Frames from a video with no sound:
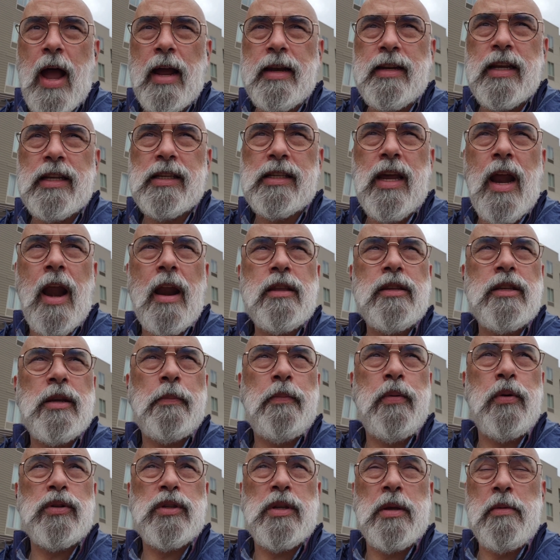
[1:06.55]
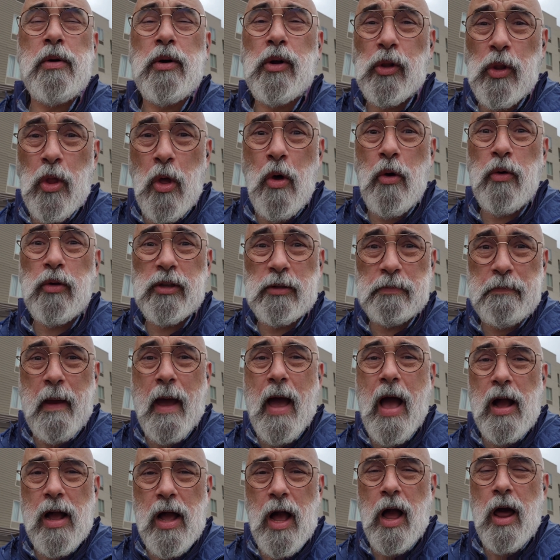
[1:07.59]
I decided to put some clothes
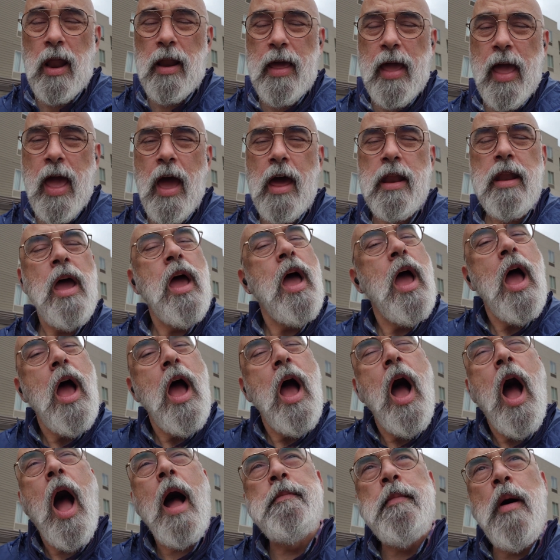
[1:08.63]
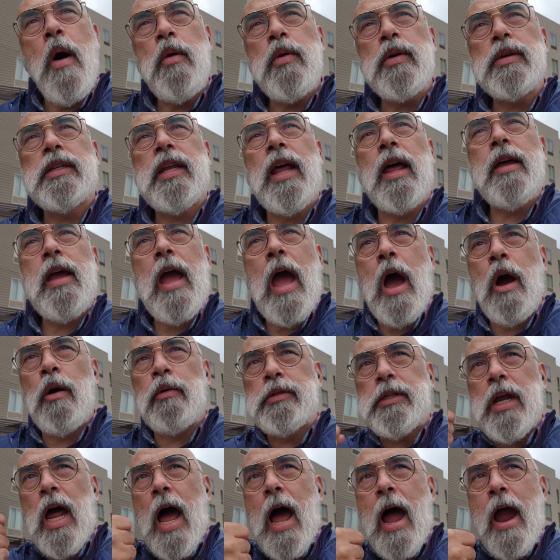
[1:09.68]
back on again. I'm always telling you how
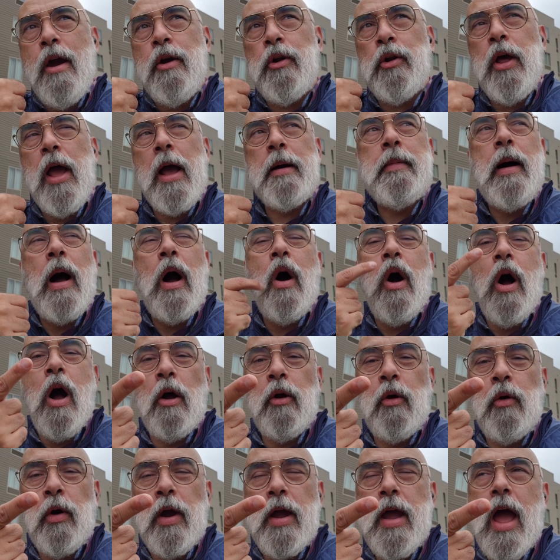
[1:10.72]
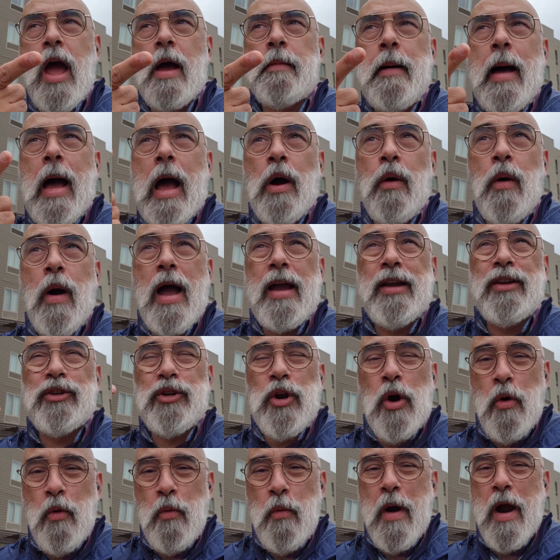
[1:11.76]
tired I am, how hungry I am, how I
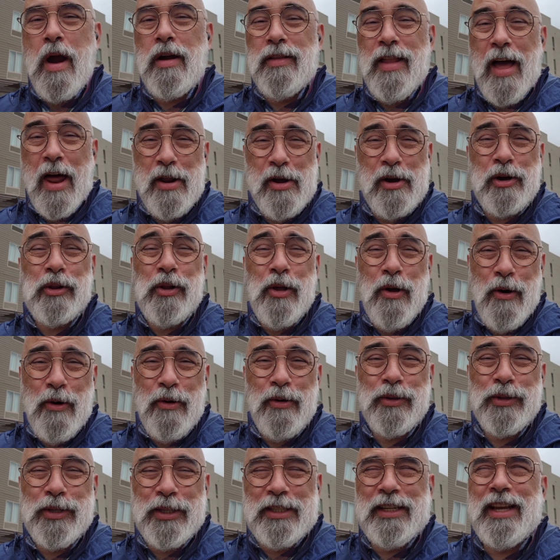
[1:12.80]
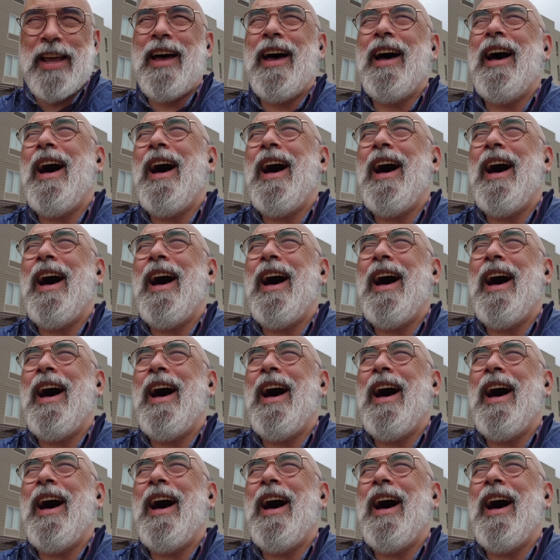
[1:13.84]
don't wear a lot of clothes.